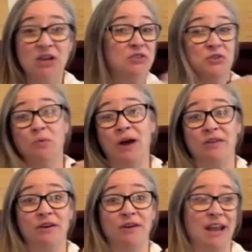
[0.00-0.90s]
So
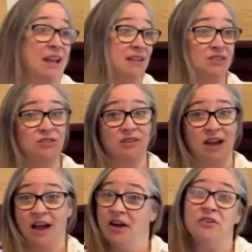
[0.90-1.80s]
whether it's
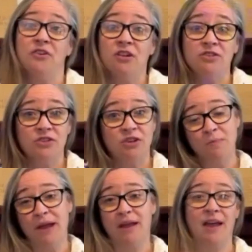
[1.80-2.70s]
$100 in our
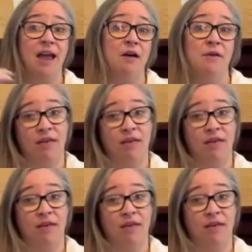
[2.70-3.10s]
bank account,